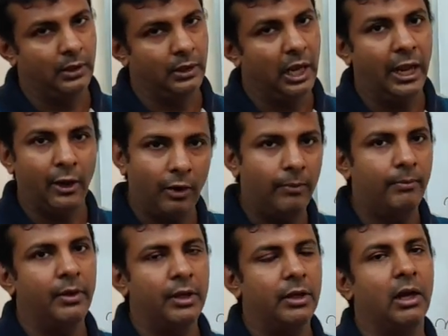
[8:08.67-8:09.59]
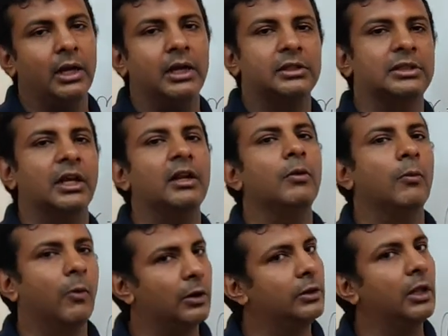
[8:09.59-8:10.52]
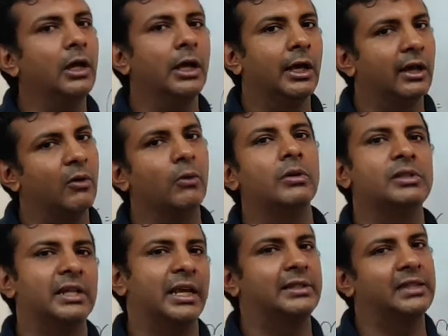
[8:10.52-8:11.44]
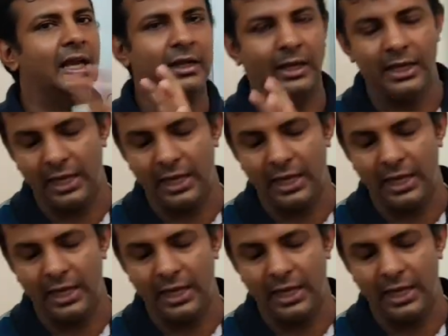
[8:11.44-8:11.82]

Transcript: I hope you understand what the roots exactly